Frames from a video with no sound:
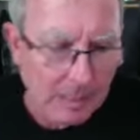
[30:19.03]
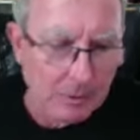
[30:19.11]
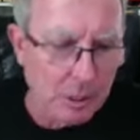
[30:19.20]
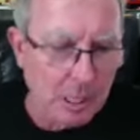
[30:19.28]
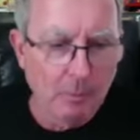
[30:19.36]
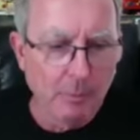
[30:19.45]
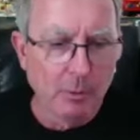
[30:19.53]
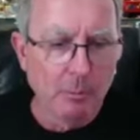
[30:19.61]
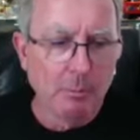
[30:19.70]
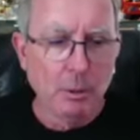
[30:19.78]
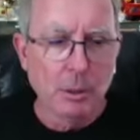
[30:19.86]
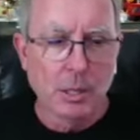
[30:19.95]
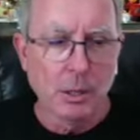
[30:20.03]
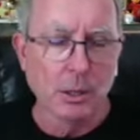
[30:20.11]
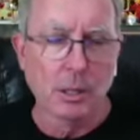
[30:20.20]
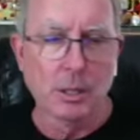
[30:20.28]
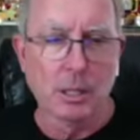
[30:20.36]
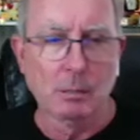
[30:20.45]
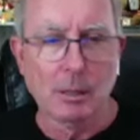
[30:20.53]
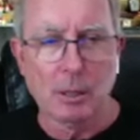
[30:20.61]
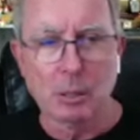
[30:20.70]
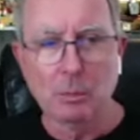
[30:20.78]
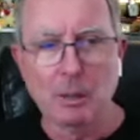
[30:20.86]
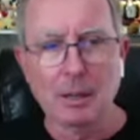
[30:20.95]
And the same for musicians. I mean,
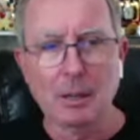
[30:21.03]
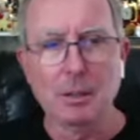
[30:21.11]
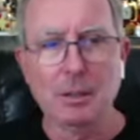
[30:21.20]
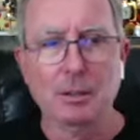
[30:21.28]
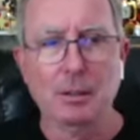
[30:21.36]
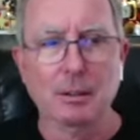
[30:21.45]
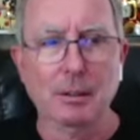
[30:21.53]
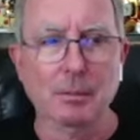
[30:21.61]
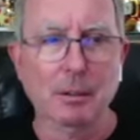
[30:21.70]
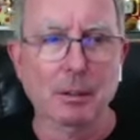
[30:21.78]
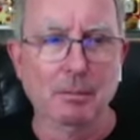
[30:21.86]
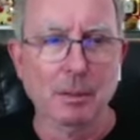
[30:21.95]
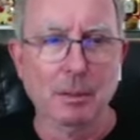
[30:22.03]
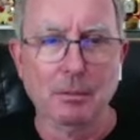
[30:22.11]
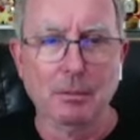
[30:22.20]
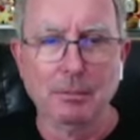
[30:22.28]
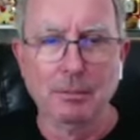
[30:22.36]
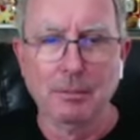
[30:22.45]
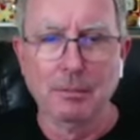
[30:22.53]
just because you, you, you're,